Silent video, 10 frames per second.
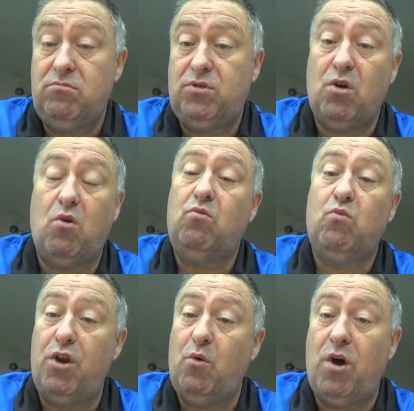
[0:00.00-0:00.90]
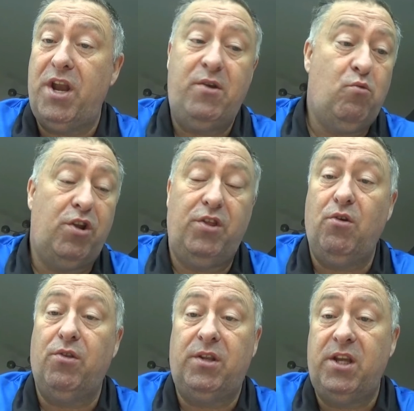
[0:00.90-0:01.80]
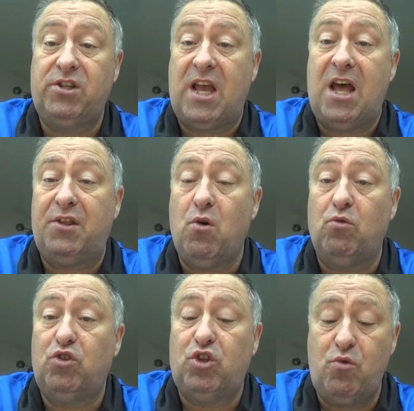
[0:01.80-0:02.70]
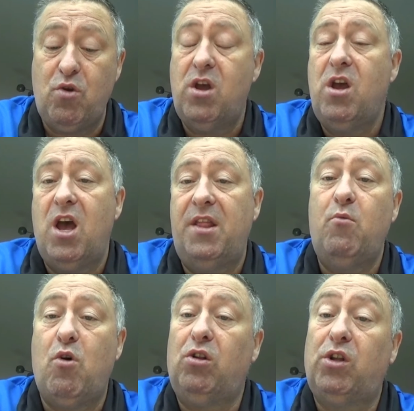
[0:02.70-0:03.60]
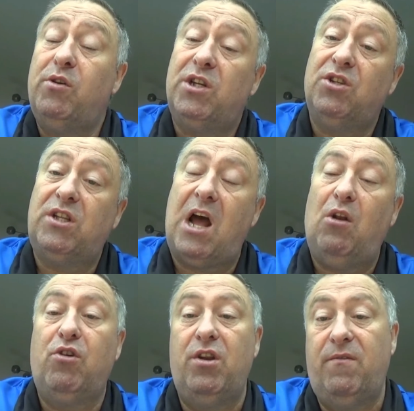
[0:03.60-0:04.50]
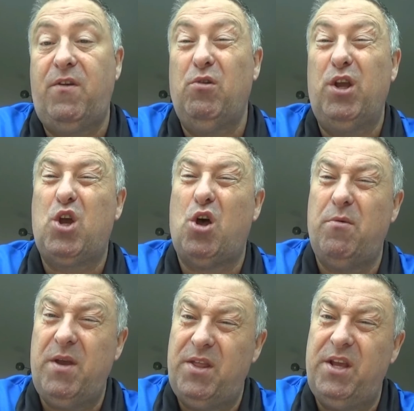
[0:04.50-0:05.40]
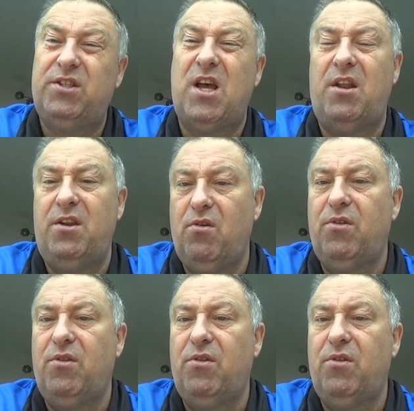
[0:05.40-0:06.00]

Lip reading: So one at one end, one at the other, discard those two, and then what I'll do is I'll start looking at fuel economy, this, that and the